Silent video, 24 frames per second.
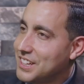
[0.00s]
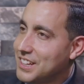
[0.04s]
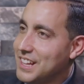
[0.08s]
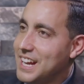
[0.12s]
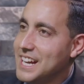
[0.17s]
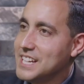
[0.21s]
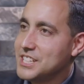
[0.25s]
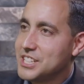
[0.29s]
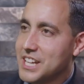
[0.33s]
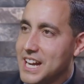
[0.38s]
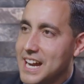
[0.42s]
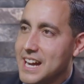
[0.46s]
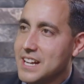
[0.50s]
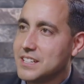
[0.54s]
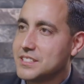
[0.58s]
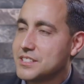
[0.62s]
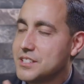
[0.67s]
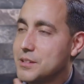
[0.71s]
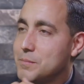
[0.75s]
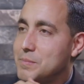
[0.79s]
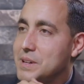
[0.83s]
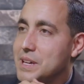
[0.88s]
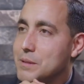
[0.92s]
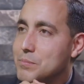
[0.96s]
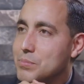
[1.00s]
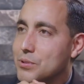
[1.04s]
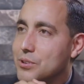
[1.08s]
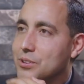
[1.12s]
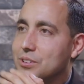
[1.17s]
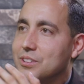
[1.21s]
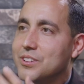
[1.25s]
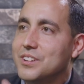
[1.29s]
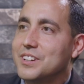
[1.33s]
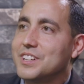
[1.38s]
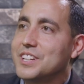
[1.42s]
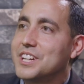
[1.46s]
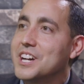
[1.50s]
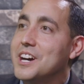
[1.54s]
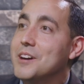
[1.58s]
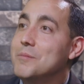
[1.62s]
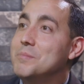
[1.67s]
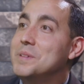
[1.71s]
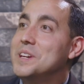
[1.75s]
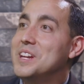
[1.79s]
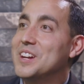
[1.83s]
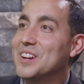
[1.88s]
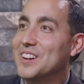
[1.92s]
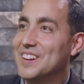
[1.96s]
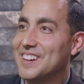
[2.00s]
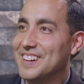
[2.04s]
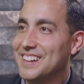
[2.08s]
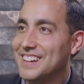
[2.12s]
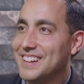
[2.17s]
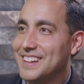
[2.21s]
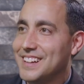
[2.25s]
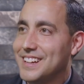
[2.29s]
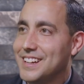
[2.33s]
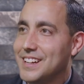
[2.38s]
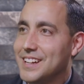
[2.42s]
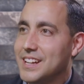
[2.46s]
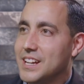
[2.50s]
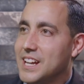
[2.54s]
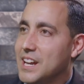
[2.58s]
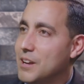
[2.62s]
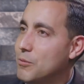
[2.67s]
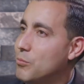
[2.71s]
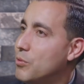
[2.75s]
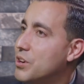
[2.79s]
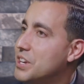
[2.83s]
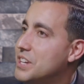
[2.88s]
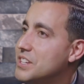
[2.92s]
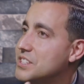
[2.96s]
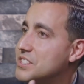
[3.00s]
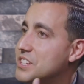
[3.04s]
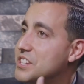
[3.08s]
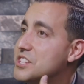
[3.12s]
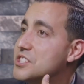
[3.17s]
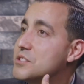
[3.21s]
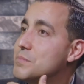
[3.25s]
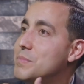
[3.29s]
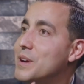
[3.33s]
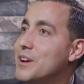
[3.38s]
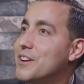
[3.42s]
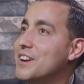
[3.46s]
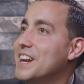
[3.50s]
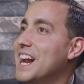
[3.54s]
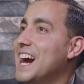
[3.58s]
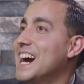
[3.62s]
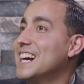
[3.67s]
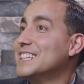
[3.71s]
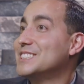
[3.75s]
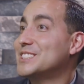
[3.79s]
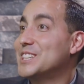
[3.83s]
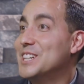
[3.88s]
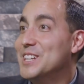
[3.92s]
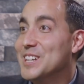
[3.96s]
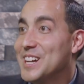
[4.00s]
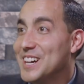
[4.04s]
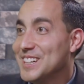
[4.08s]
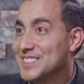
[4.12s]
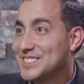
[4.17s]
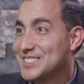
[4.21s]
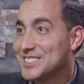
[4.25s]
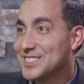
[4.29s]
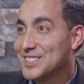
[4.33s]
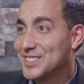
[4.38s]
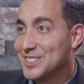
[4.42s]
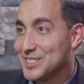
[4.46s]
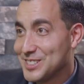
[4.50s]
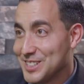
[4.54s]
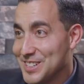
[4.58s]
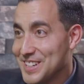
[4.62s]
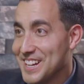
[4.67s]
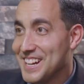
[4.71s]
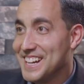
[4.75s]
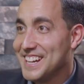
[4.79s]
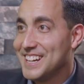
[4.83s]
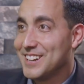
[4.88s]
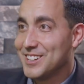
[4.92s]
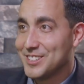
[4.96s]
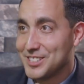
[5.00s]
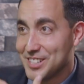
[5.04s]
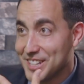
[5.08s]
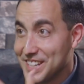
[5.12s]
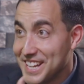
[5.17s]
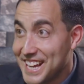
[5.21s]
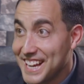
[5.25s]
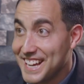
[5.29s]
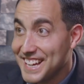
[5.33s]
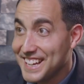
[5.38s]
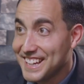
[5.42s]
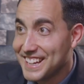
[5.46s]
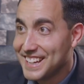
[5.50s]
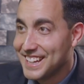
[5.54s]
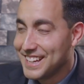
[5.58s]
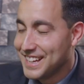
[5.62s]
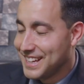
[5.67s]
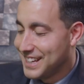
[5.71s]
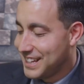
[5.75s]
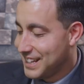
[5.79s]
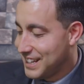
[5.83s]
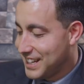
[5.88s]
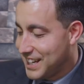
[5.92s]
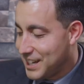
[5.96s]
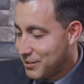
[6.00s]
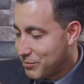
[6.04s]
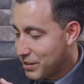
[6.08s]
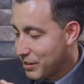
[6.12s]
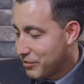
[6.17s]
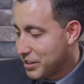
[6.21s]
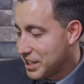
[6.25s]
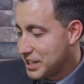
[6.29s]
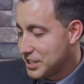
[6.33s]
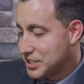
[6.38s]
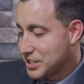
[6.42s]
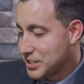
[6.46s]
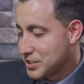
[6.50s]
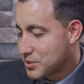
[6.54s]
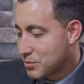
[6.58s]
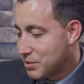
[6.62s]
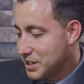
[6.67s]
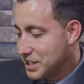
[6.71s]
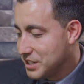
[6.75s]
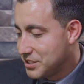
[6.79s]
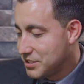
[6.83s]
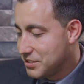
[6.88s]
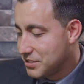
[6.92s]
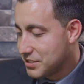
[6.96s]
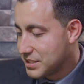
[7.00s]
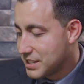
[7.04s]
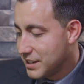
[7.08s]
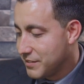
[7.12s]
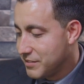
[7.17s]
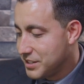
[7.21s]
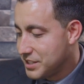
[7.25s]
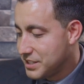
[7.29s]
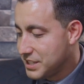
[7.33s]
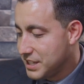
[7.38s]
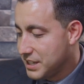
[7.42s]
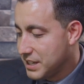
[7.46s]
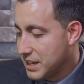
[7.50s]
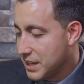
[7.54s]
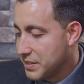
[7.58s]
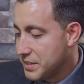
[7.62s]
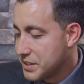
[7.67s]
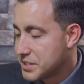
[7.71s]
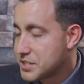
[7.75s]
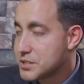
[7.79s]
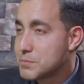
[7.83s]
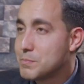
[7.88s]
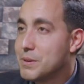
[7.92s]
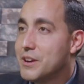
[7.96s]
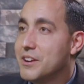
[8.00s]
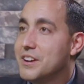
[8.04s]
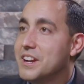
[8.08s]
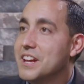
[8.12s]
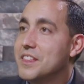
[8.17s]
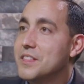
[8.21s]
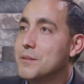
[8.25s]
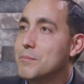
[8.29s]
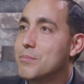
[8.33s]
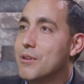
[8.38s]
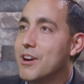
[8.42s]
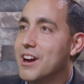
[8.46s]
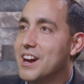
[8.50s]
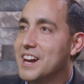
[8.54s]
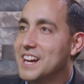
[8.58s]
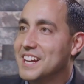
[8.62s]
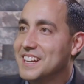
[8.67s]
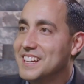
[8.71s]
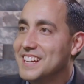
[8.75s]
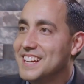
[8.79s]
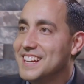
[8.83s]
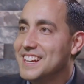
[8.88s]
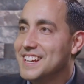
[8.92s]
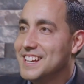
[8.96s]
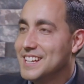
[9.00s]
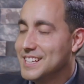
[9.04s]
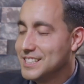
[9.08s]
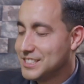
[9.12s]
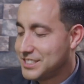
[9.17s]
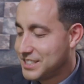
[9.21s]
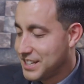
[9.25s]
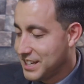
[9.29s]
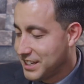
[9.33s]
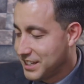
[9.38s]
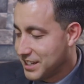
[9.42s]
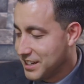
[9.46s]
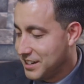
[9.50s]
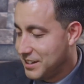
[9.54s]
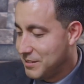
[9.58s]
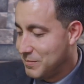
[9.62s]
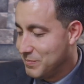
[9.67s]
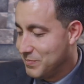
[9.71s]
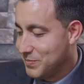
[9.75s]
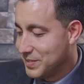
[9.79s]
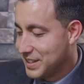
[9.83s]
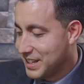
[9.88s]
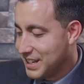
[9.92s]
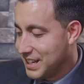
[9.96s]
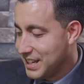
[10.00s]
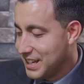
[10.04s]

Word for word: Elijah ask the people? Come here. And what is the Spirit asking us tonight, today? In Revelation twenty-two seventeen, "And the Spirit and the bride say, come.